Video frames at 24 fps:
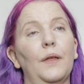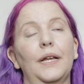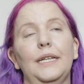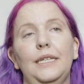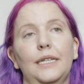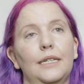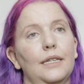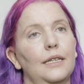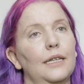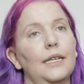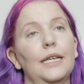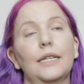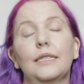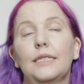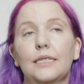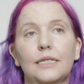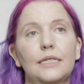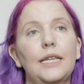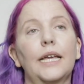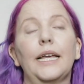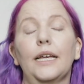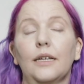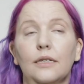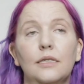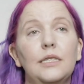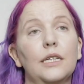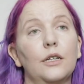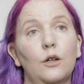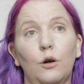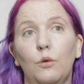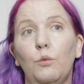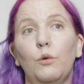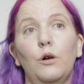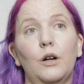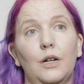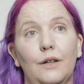They didn't get to say a
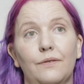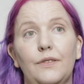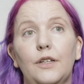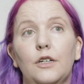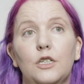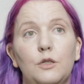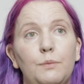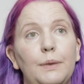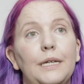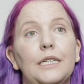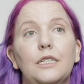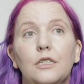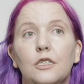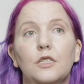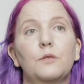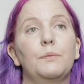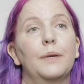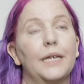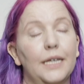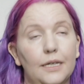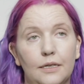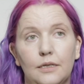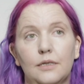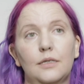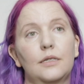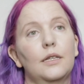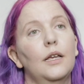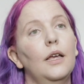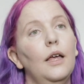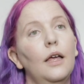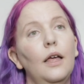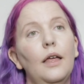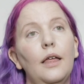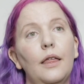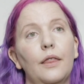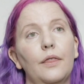single word of their speeches because
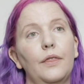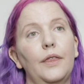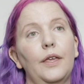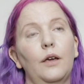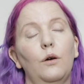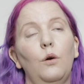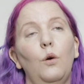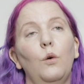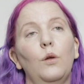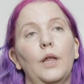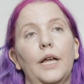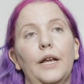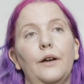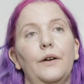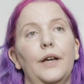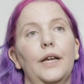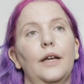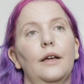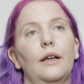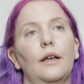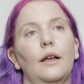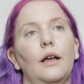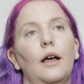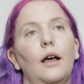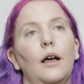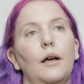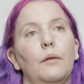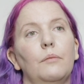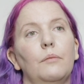the whole area